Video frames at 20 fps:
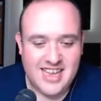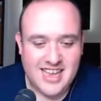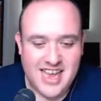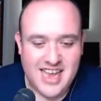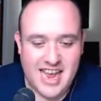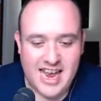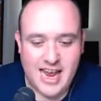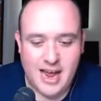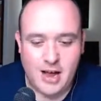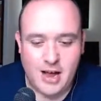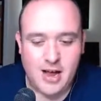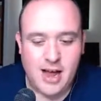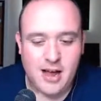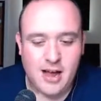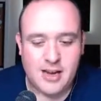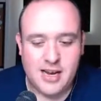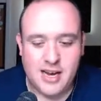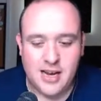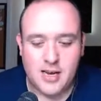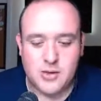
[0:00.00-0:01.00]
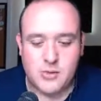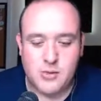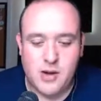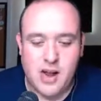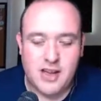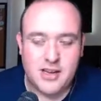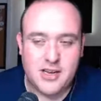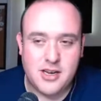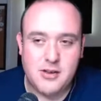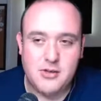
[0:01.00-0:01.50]
Hey, I'll, I'll, here's what
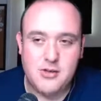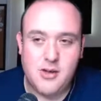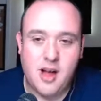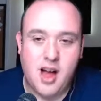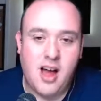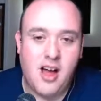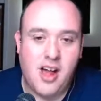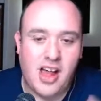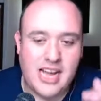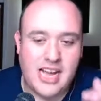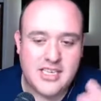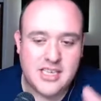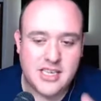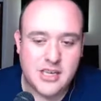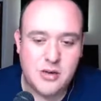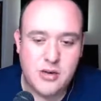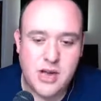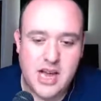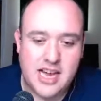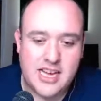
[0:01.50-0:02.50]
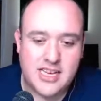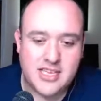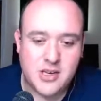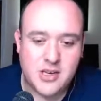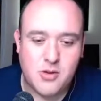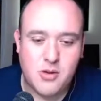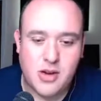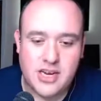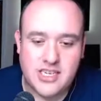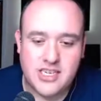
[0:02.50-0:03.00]
I'll do. I'll ask you guys
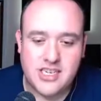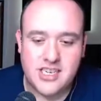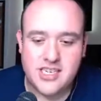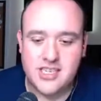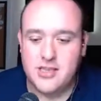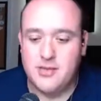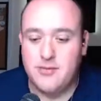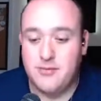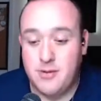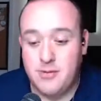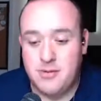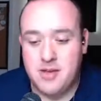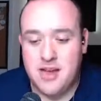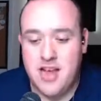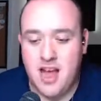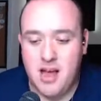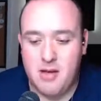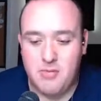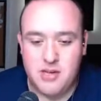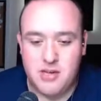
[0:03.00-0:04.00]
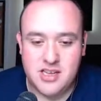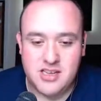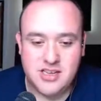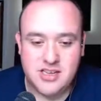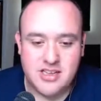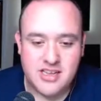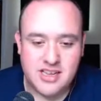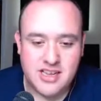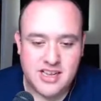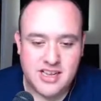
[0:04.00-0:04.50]
questions from the comment.
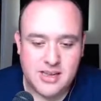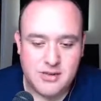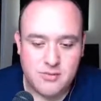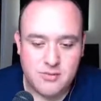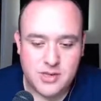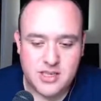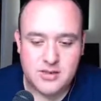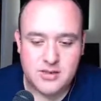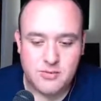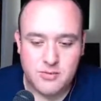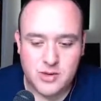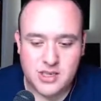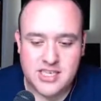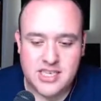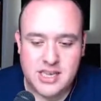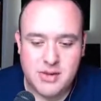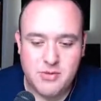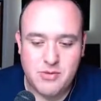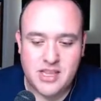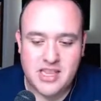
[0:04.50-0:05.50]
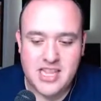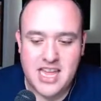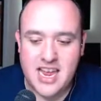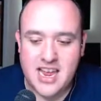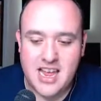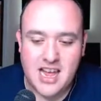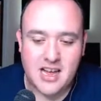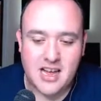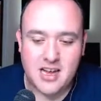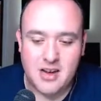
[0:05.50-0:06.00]
Let's let's see what they
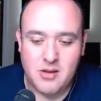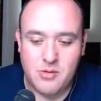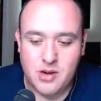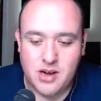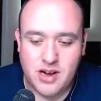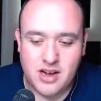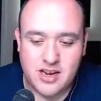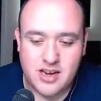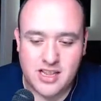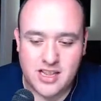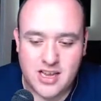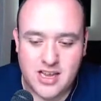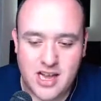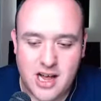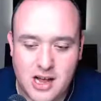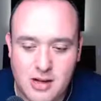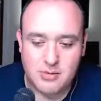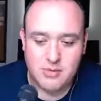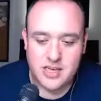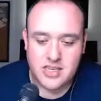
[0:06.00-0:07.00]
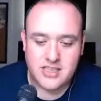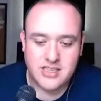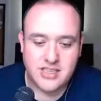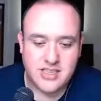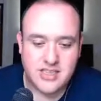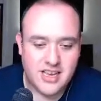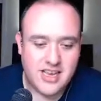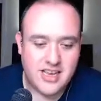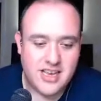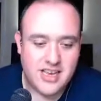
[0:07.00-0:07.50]
got going on in the comments.
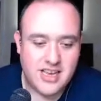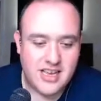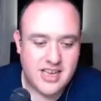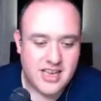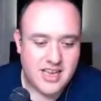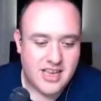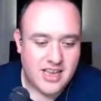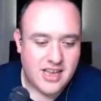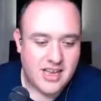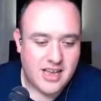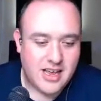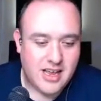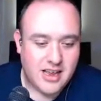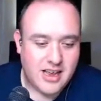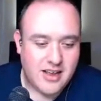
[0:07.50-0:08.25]
Uh oh.